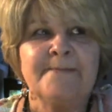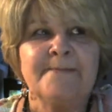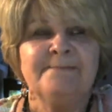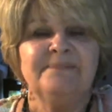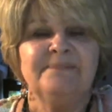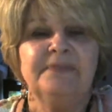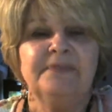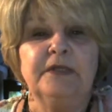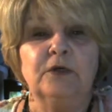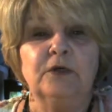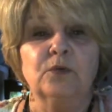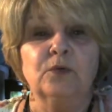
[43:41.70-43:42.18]

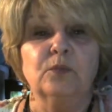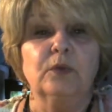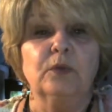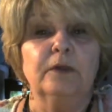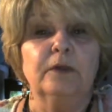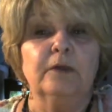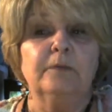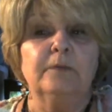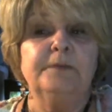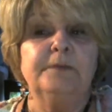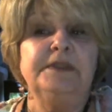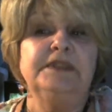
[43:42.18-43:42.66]
There
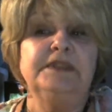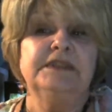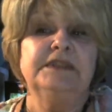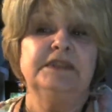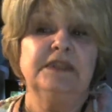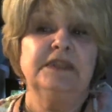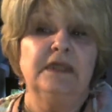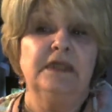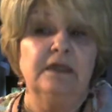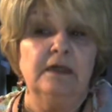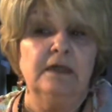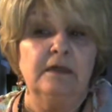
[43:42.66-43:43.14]
will be
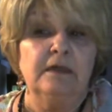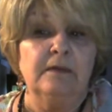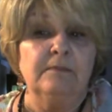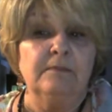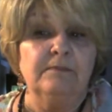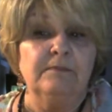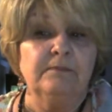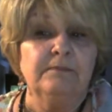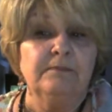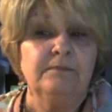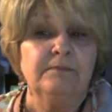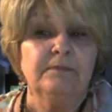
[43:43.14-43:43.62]

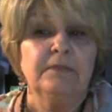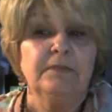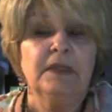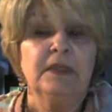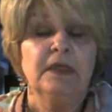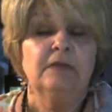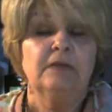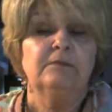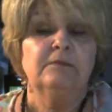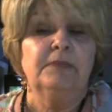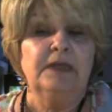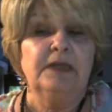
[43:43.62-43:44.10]
some,
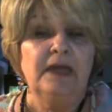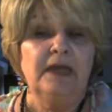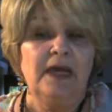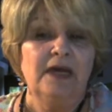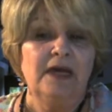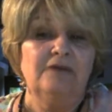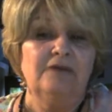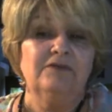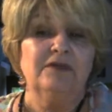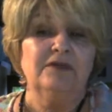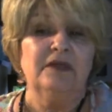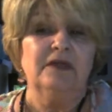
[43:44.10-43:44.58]
but I
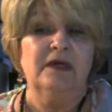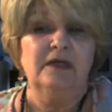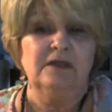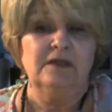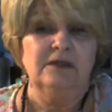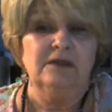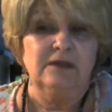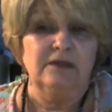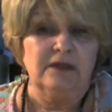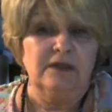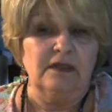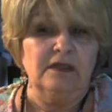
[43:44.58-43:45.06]
have a
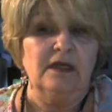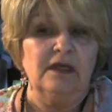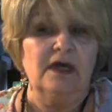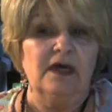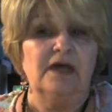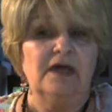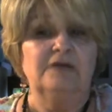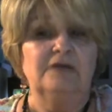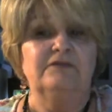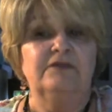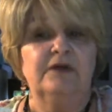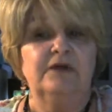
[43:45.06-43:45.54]
lot
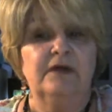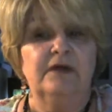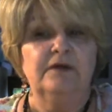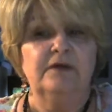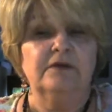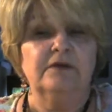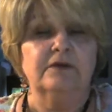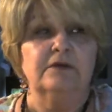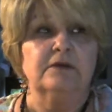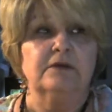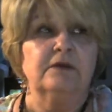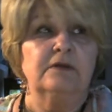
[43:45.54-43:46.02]
of
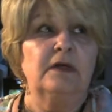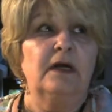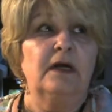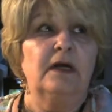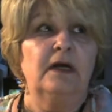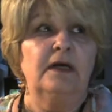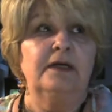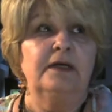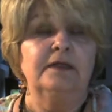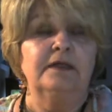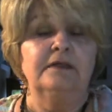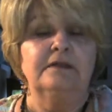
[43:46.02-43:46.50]
other
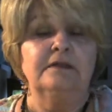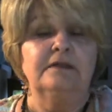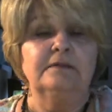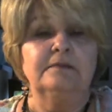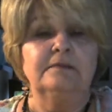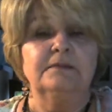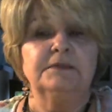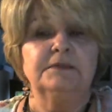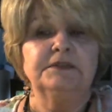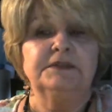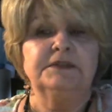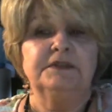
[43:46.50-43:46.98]

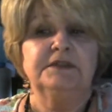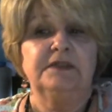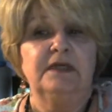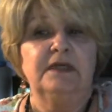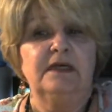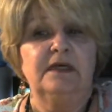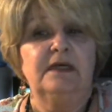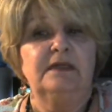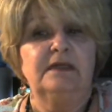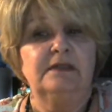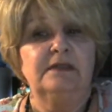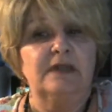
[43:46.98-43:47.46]
items
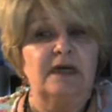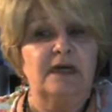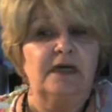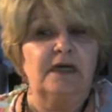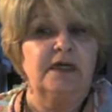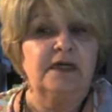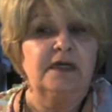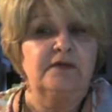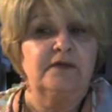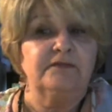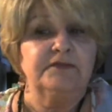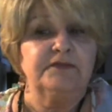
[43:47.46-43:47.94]
that I
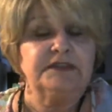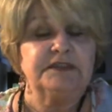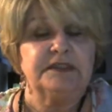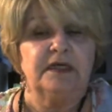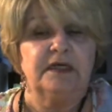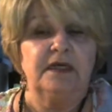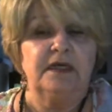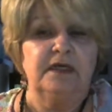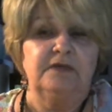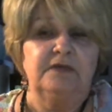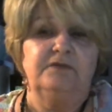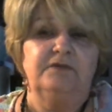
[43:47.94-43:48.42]
have
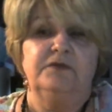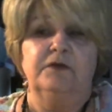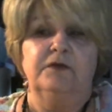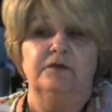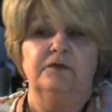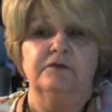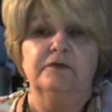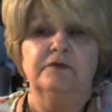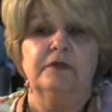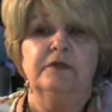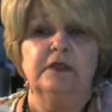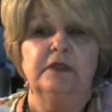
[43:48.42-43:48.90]
saved
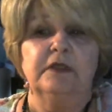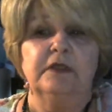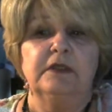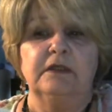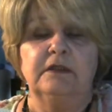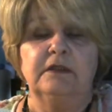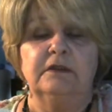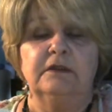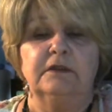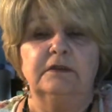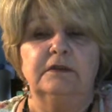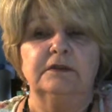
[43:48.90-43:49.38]
over the
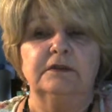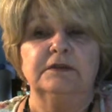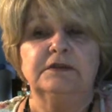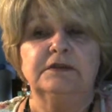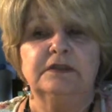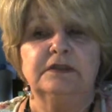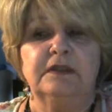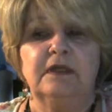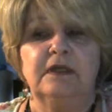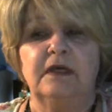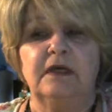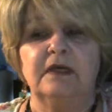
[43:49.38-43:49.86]
years
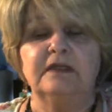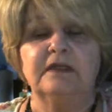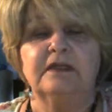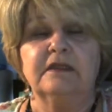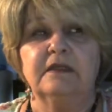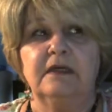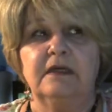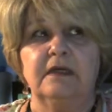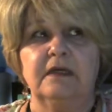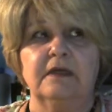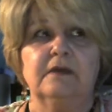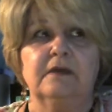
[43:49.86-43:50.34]
that I
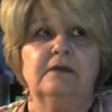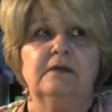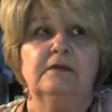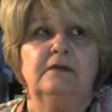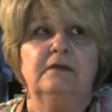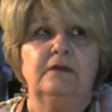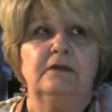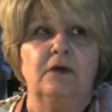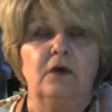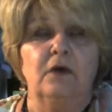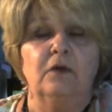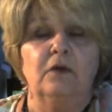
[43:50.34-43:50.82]
think
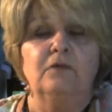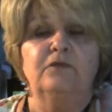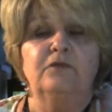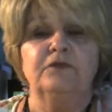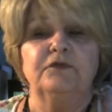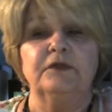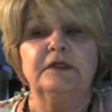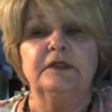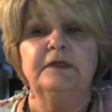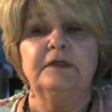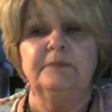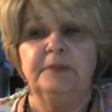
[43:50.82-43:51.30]

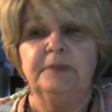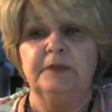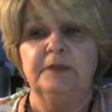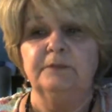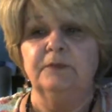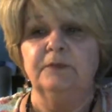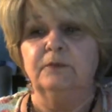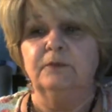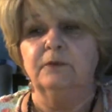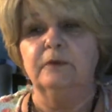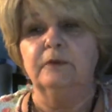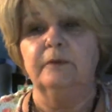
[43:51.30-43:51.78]
hopefully
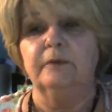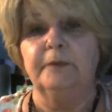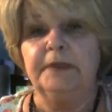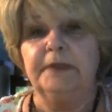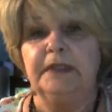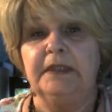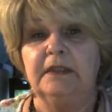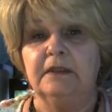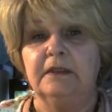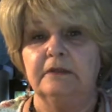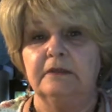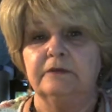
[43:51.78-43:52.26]
people will
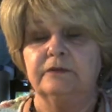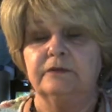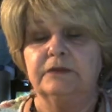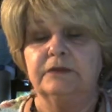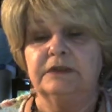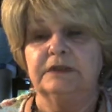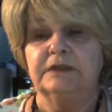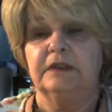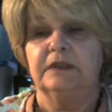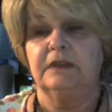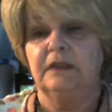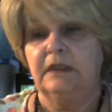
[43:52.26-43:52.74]
be
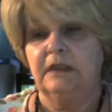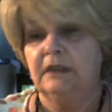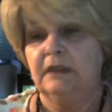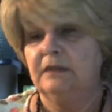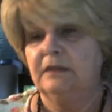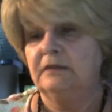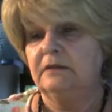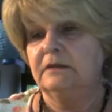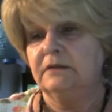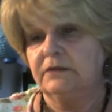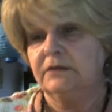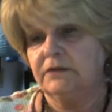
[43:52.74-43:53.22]
interested in.